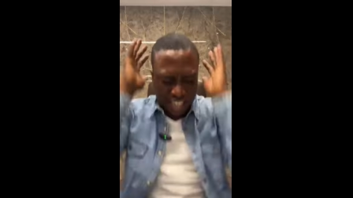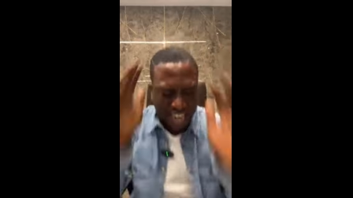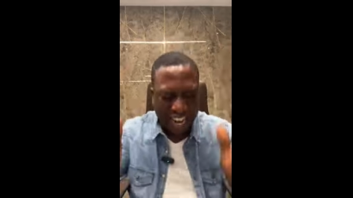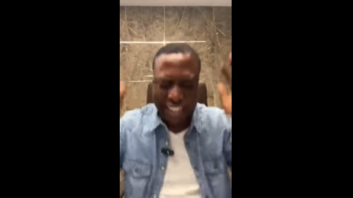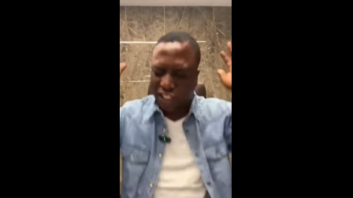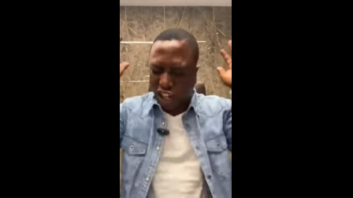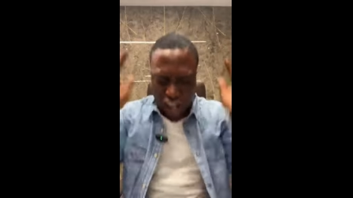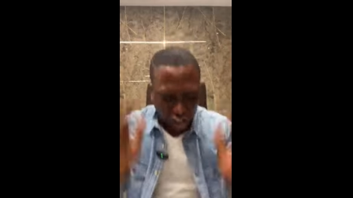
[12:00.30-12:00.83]

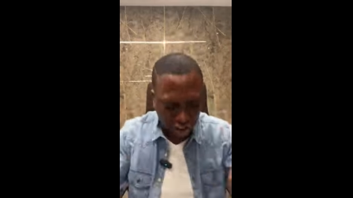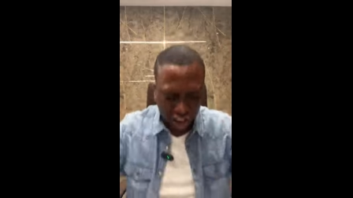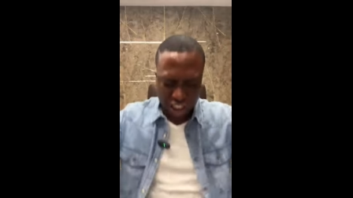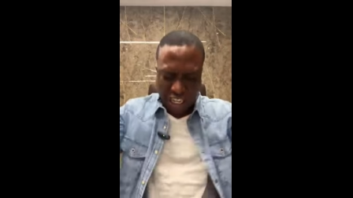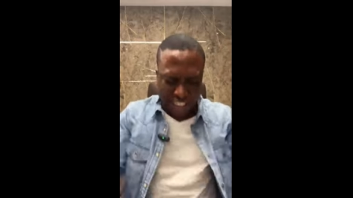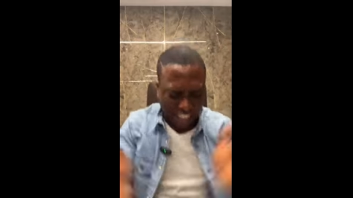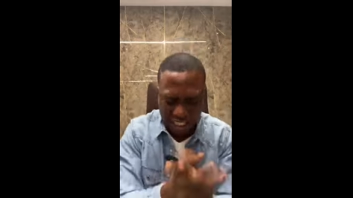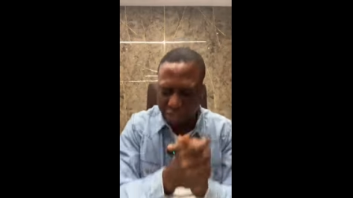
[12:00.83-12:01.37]
declare
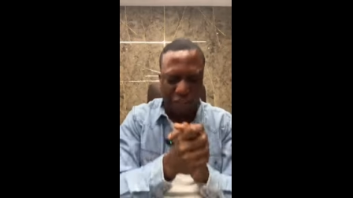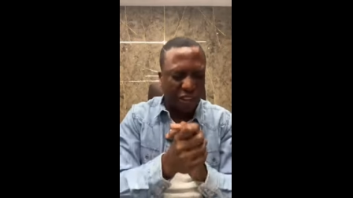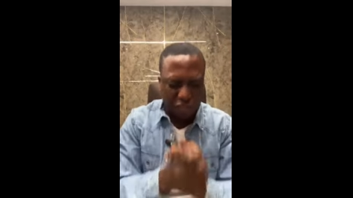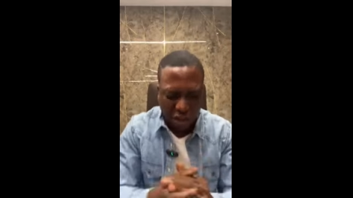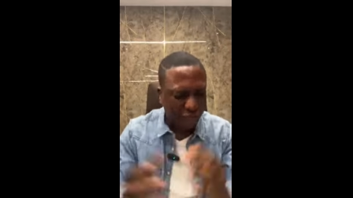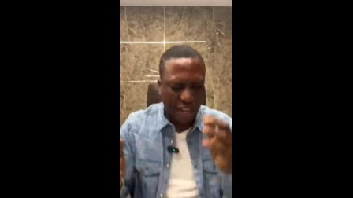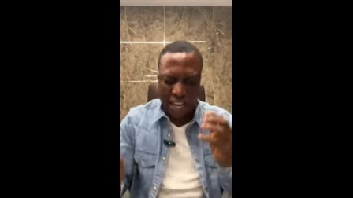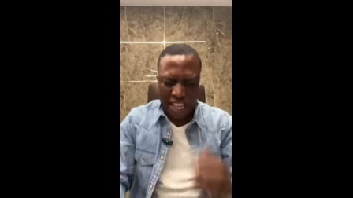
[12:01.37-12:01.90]
All seasons
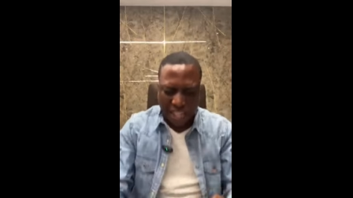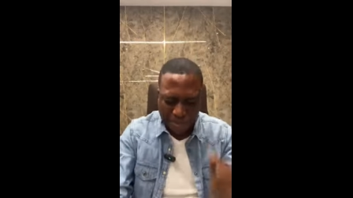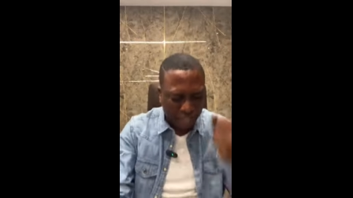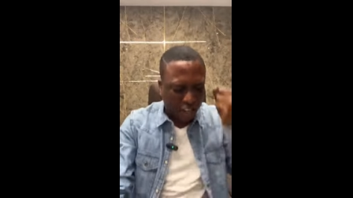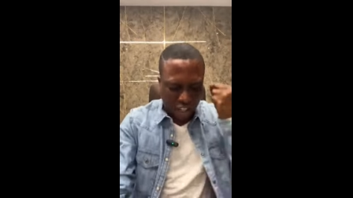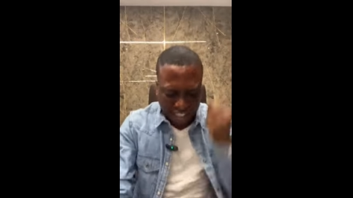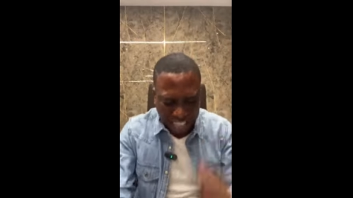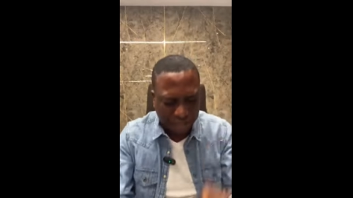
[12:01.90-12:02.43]
favor
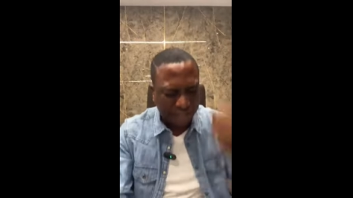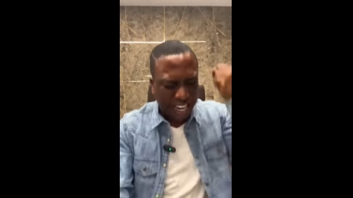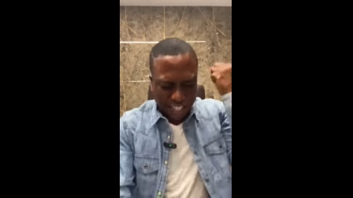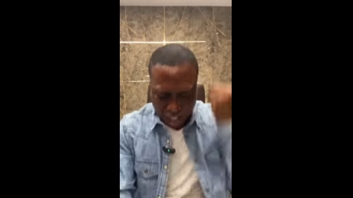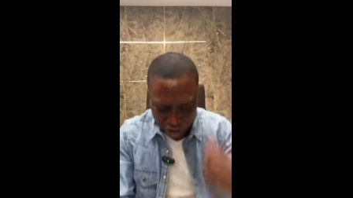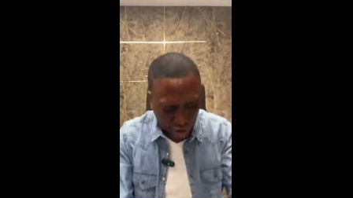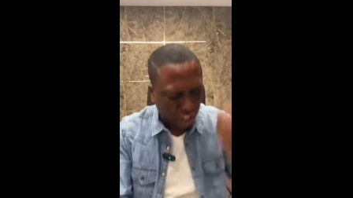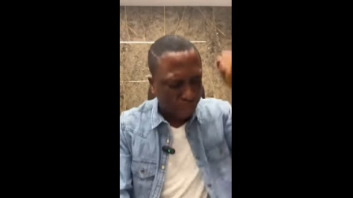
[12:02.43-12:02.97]
me because
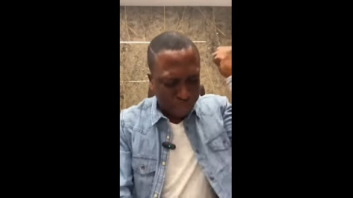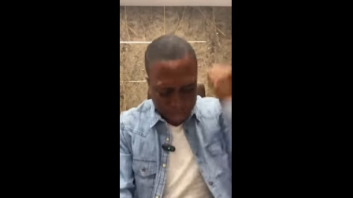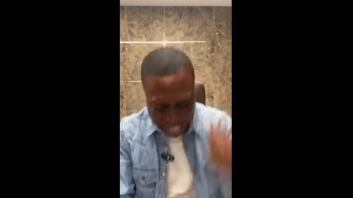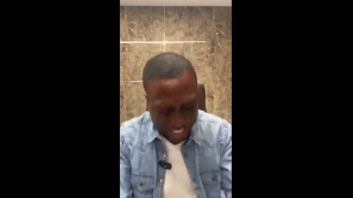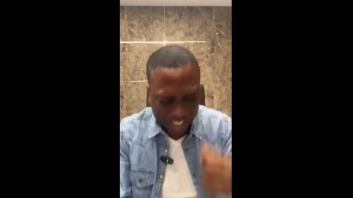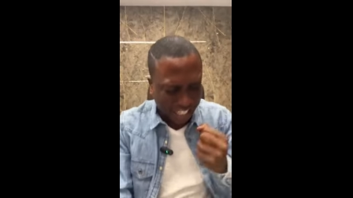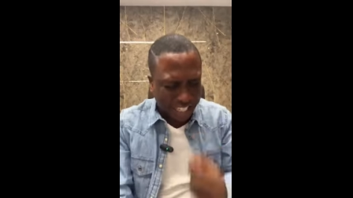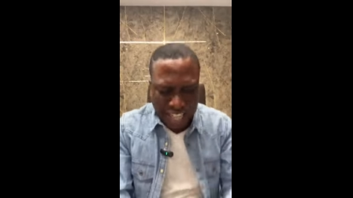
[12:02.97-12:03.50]
I'm like a tree
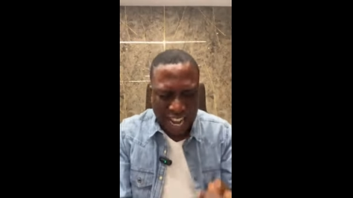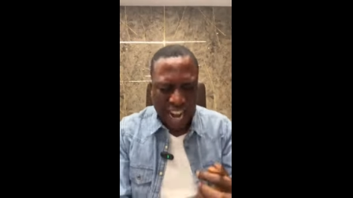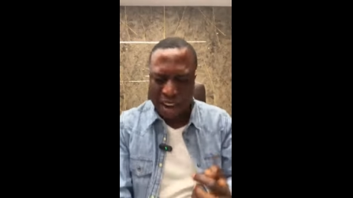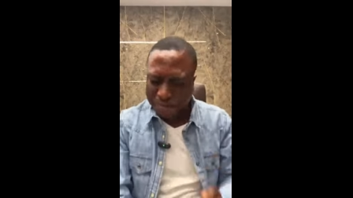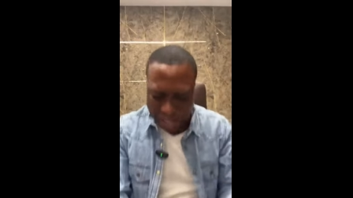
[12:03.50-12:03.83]
planted.